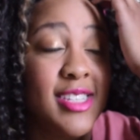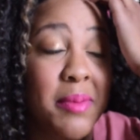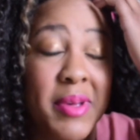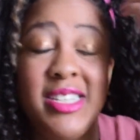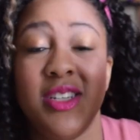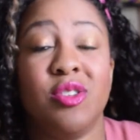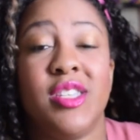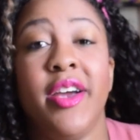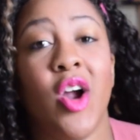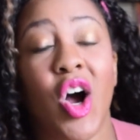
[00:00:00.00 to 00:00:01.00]
thing Binti knows,
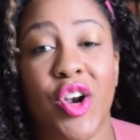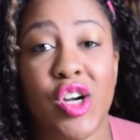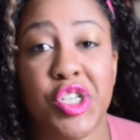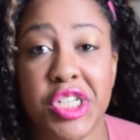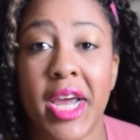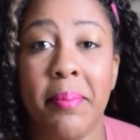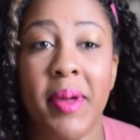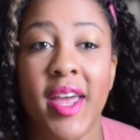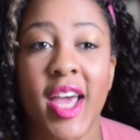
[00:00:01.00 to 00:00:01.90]
they are on her ship,